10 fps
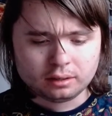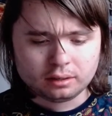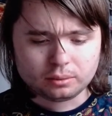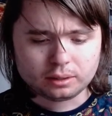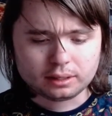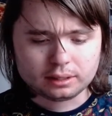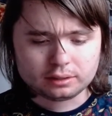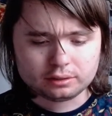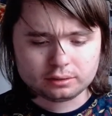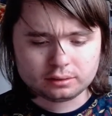Quickly
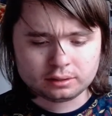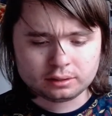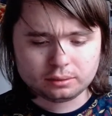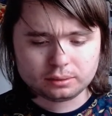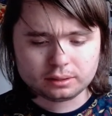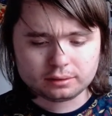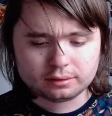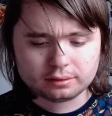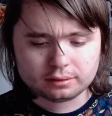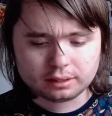issued in the
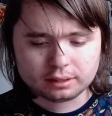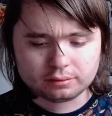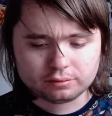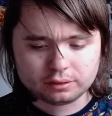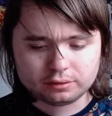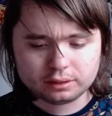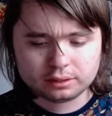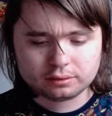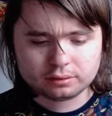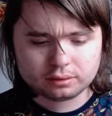US, taken 15
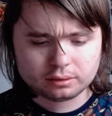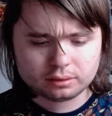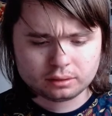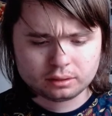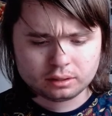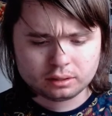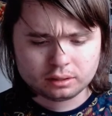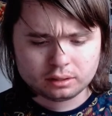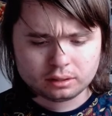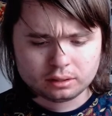years.
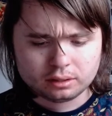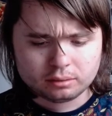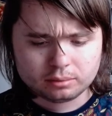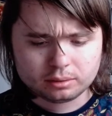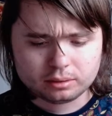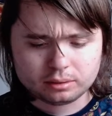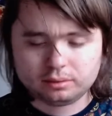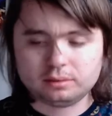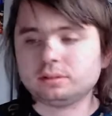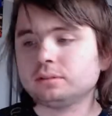I don't
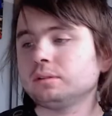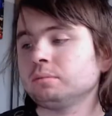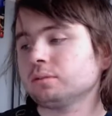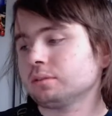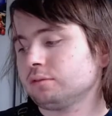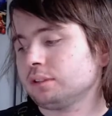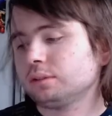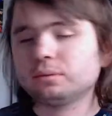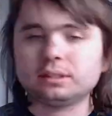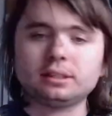know, I'm not going to read
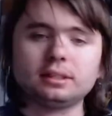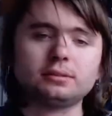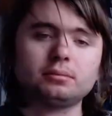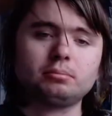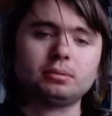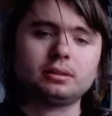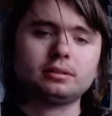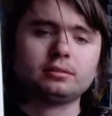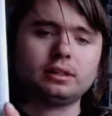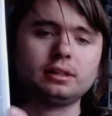all that now, but there's a
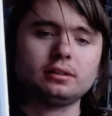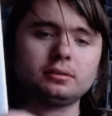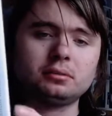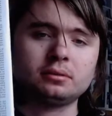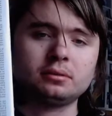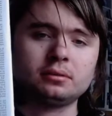really long